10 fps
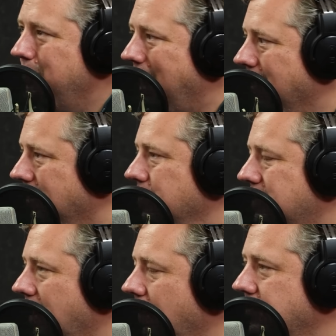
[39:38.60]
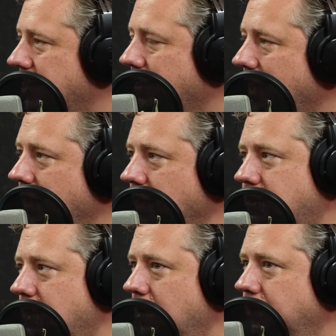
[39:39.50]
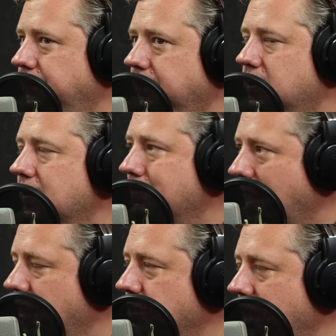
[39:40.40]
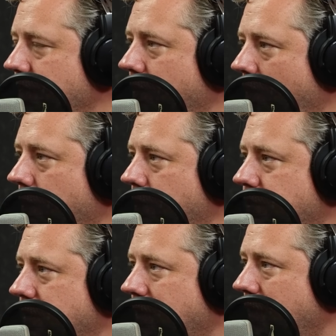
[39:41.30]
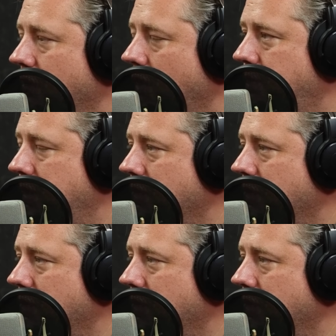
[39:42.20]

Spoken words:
back themselves, I think, to manage any problems that they've got,